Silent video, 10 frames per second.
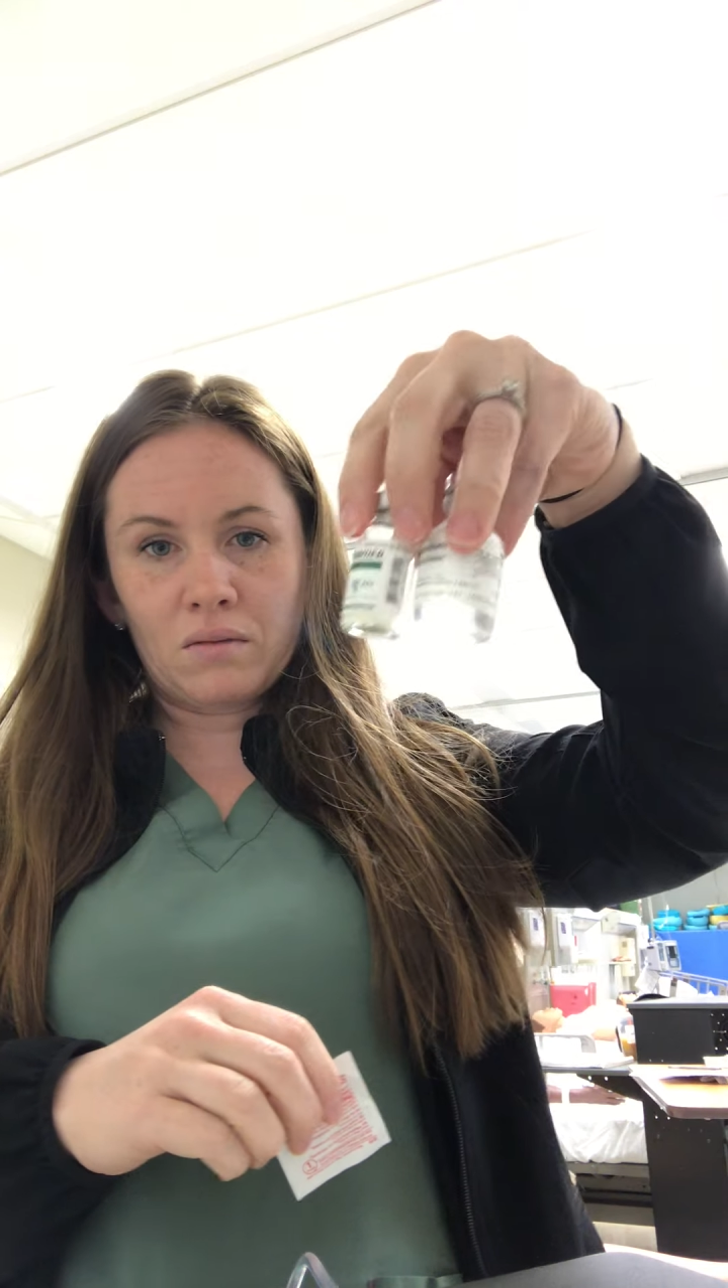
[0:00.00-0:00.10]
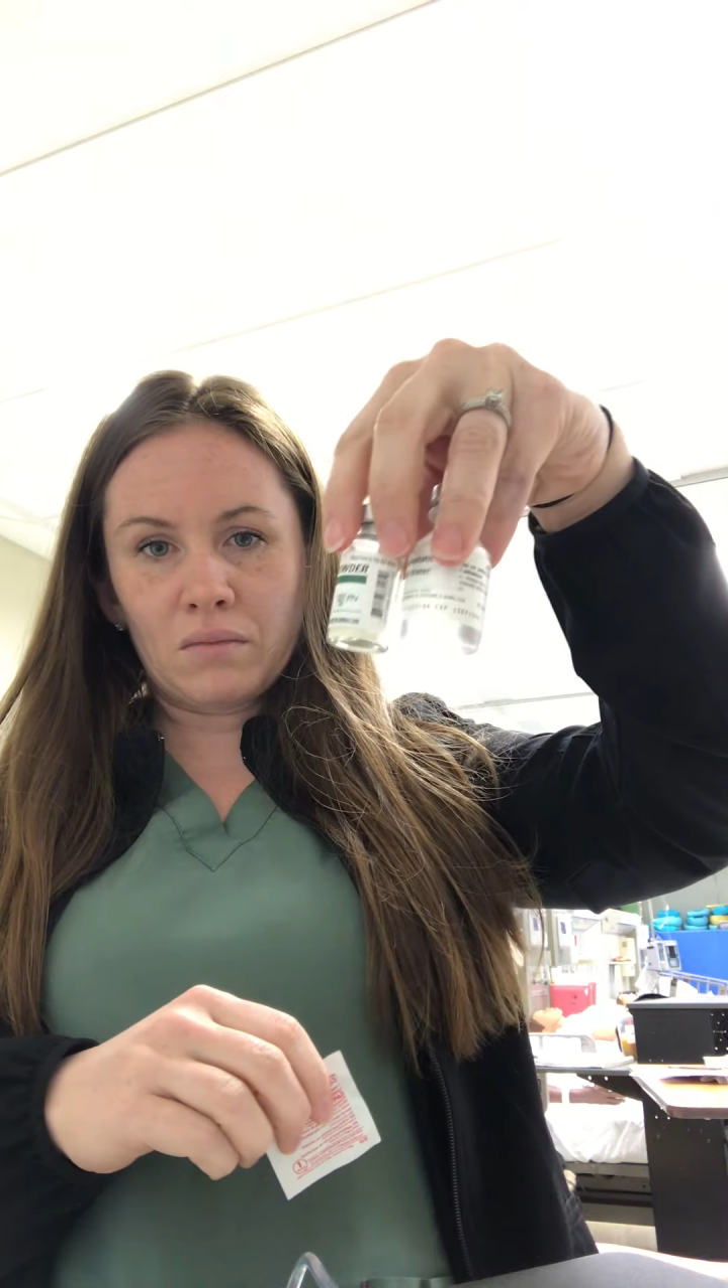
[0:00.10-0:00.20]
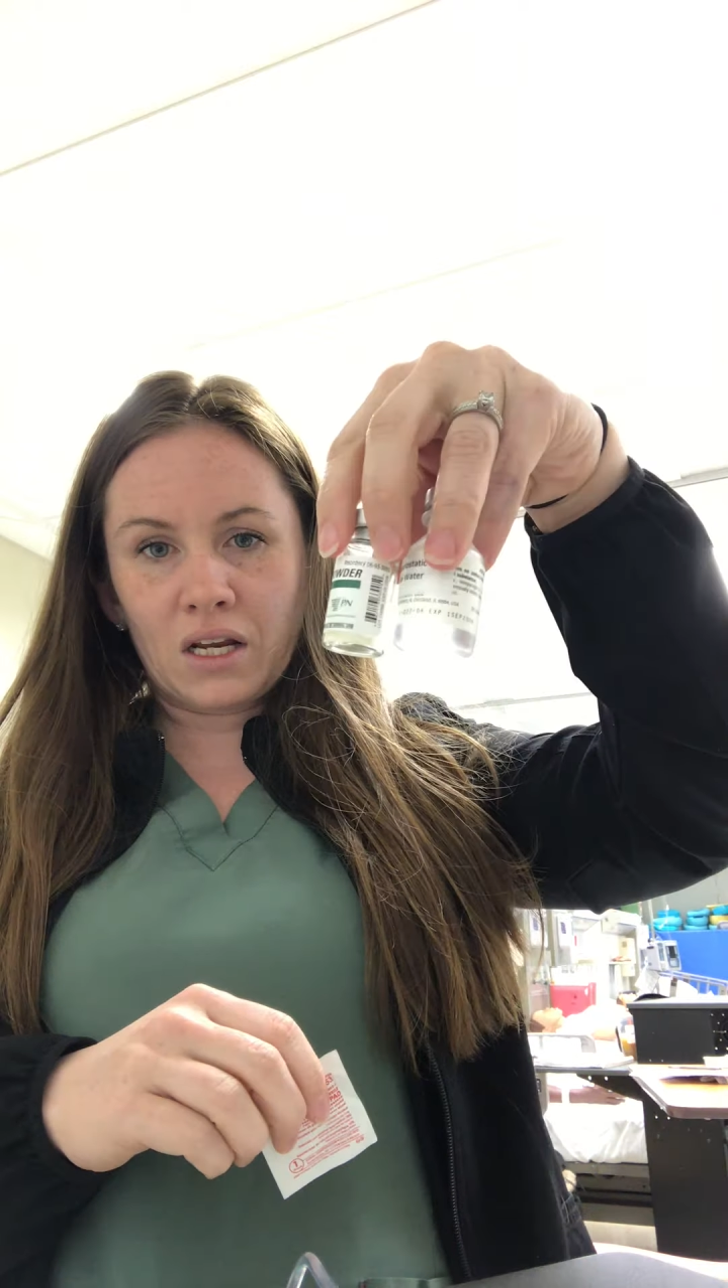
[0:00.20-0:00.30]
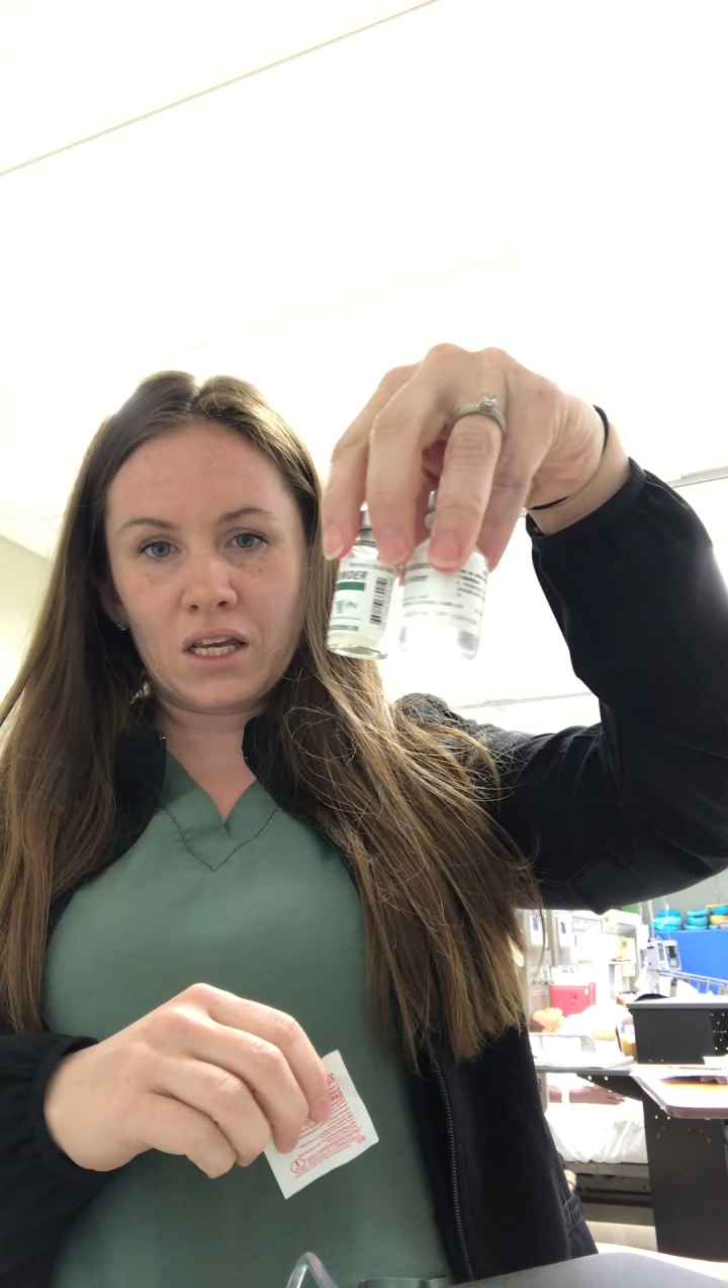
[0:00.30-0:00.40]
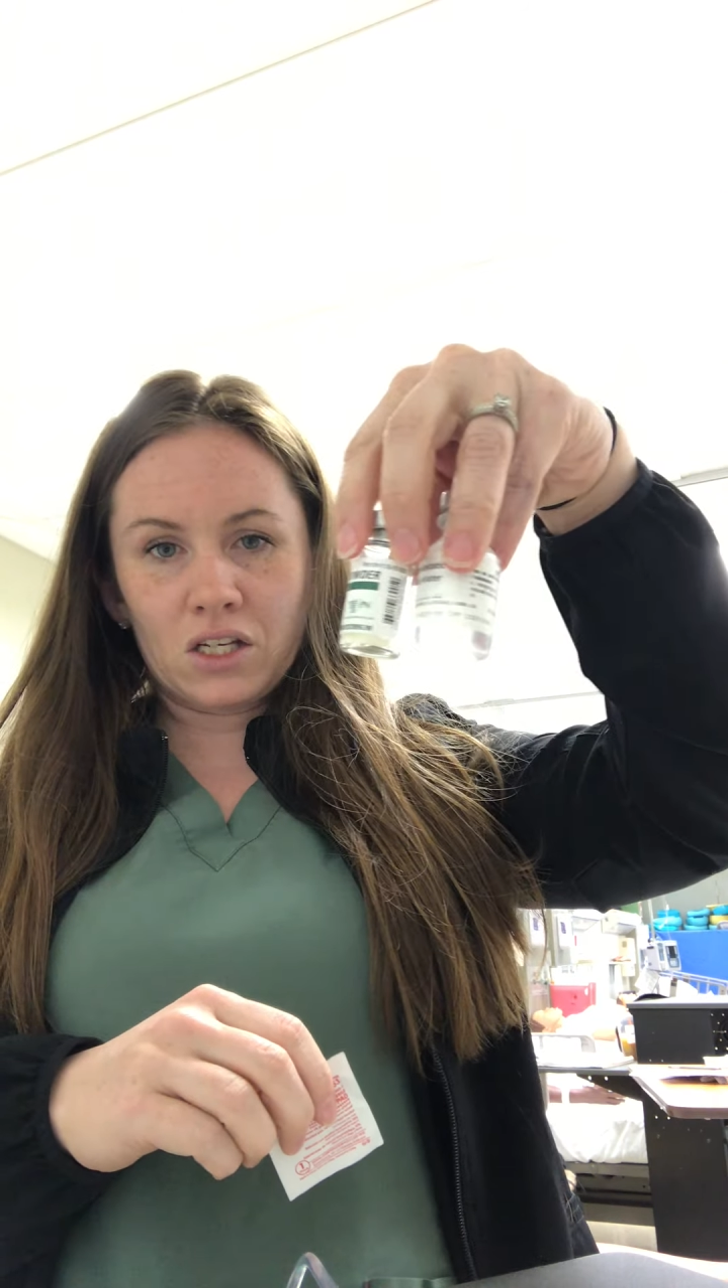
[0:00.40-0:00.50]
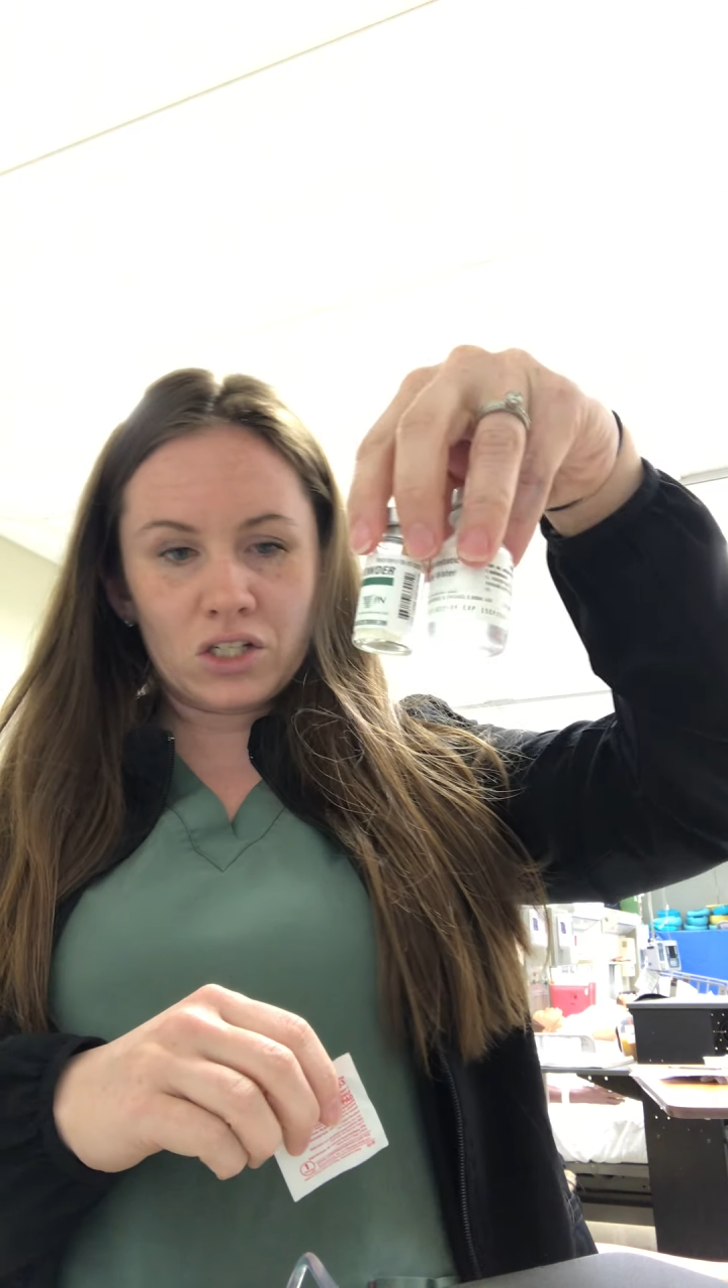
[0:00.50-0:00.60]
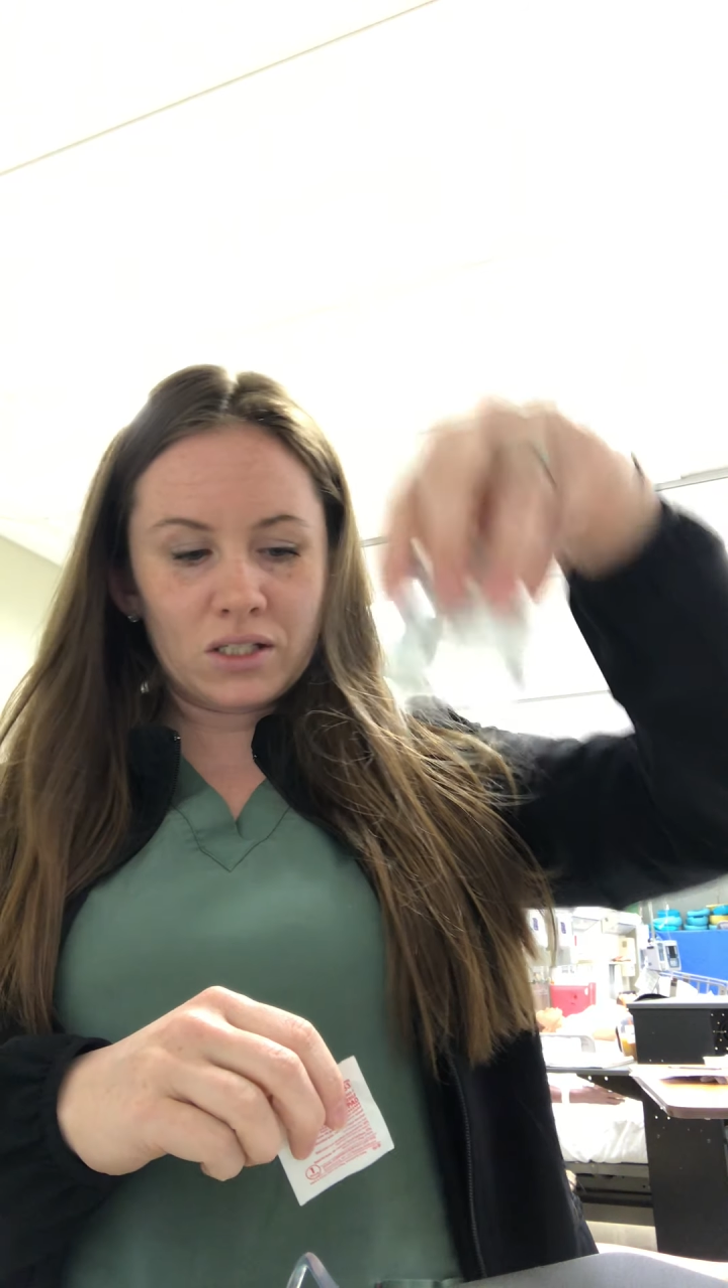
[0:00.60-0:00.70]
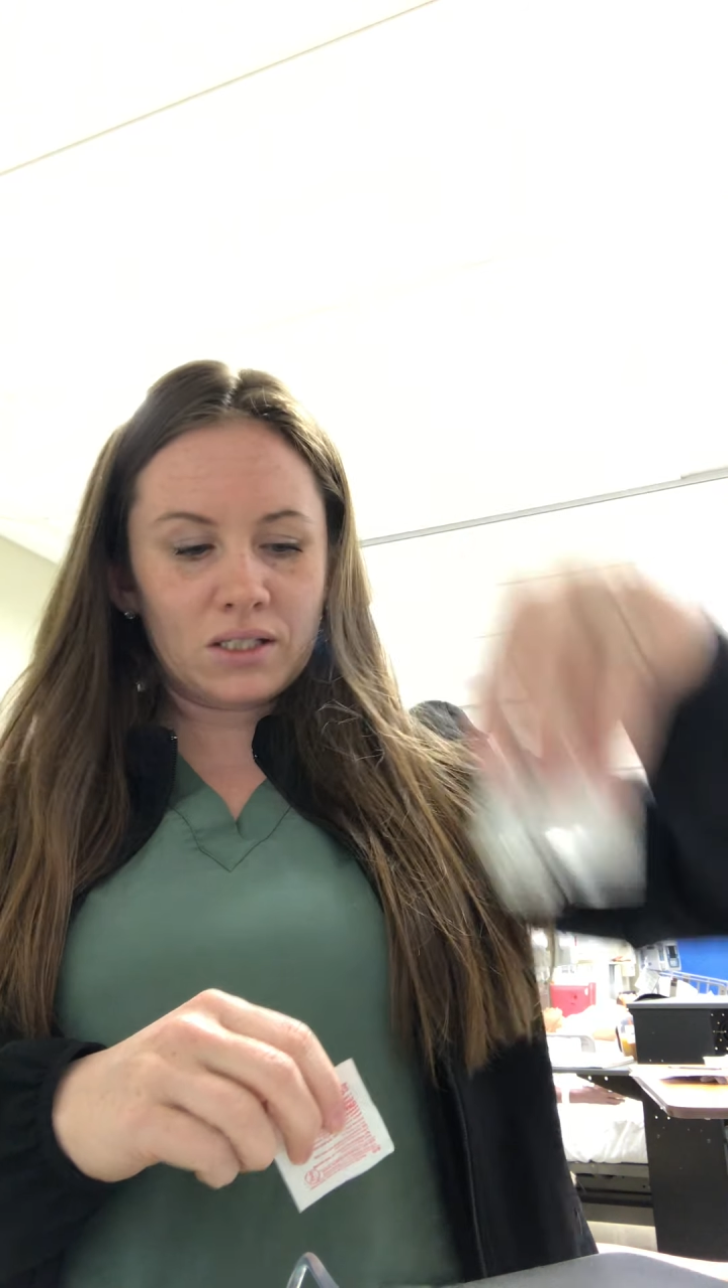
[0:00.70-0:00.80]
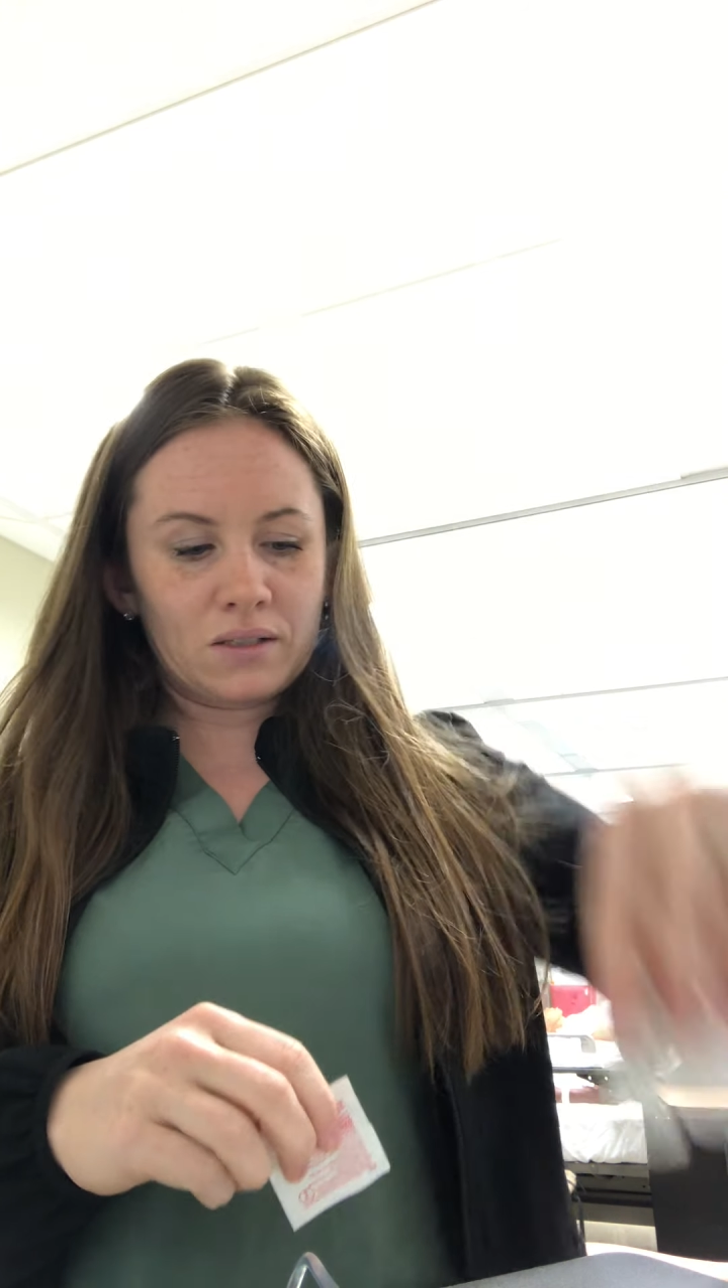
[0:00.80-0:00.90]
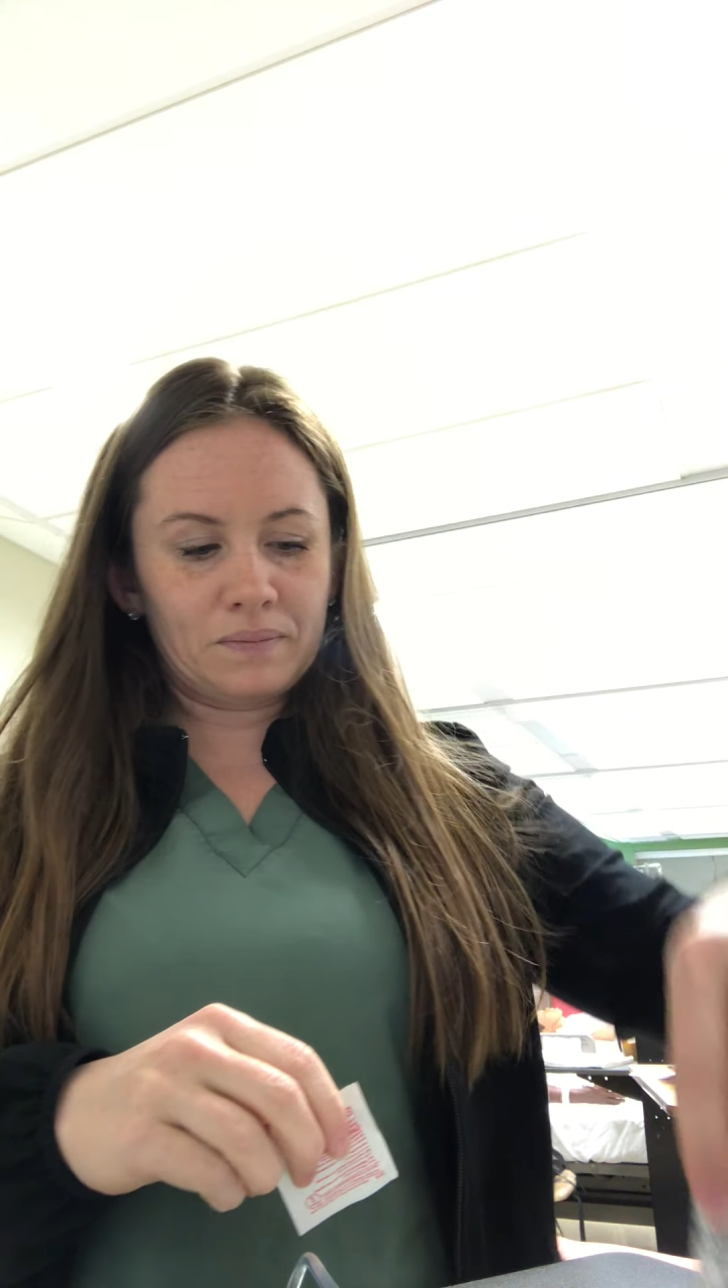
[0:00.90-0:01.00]

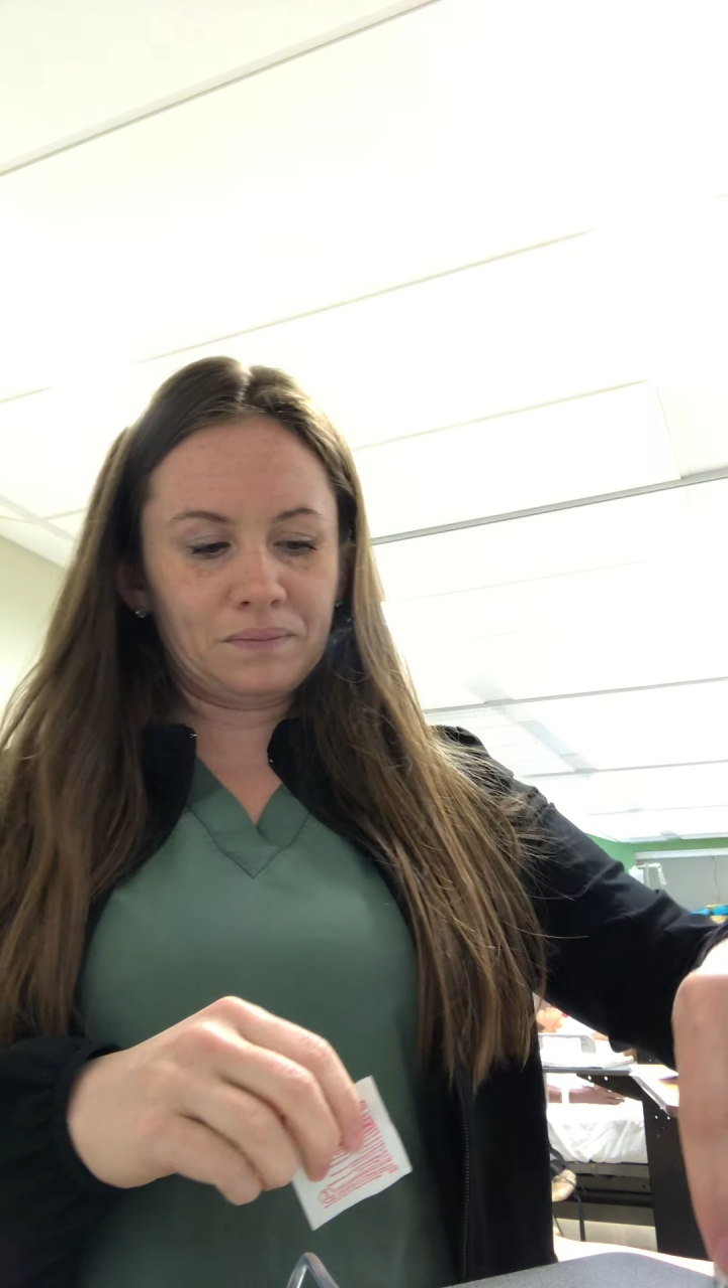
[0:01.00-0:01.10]
medications.